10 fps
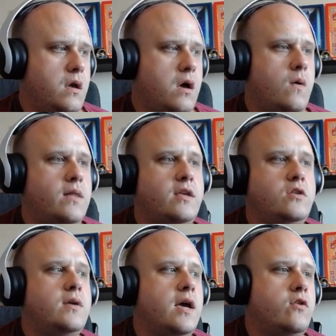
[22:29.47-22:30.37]
Oh, and then
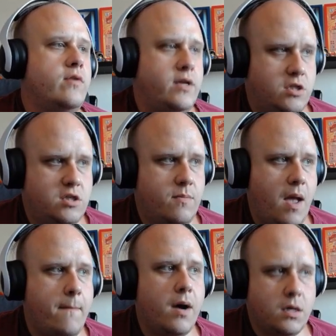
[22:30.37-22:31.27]
you get a crit just to be
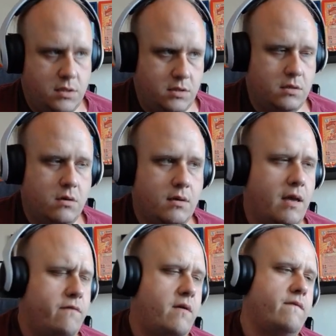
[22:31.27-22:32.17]
a bastard.
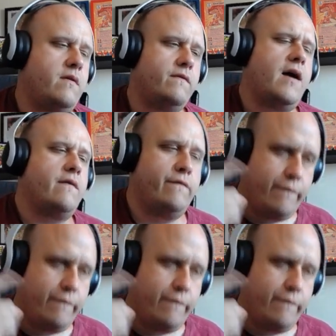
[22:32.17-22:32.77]
Okay, fine, fine.